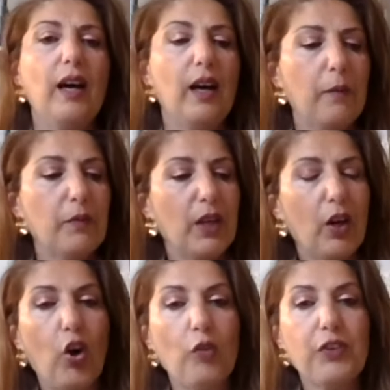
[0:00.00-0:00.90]

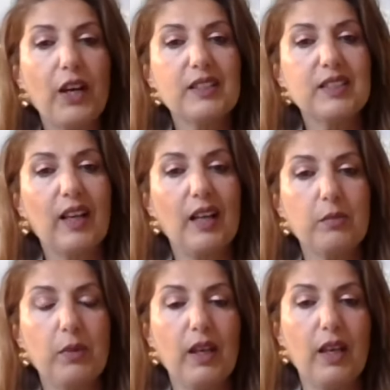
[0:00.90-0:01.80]
Home Fragrance
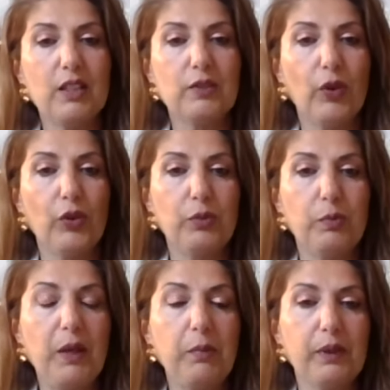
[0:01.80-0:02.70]
Academy is for
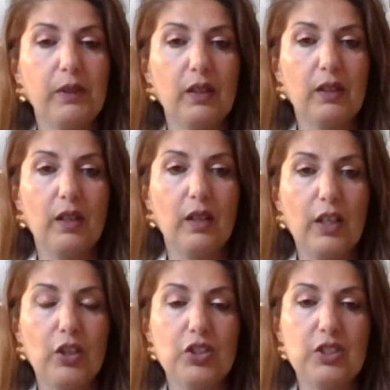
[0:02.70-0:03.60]
people
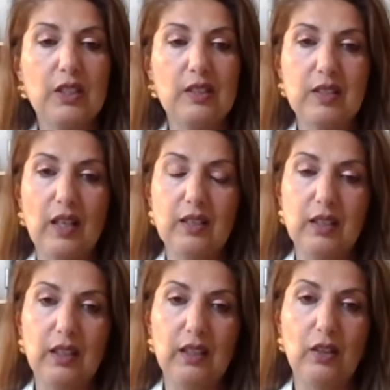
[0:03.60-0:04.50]
interested in
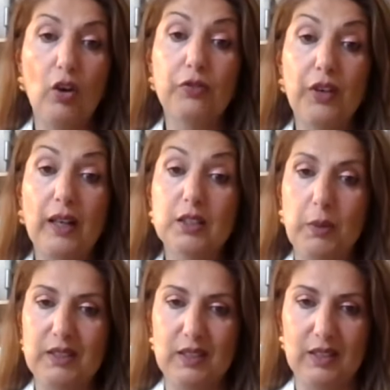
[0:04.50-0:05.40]
starting in home fragrance
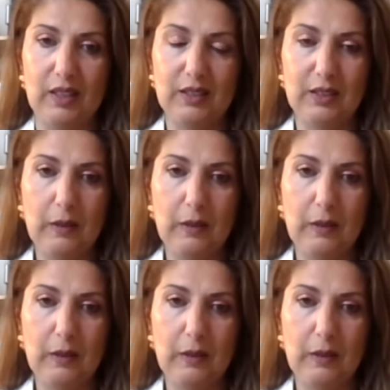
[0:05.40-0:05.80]
businesses.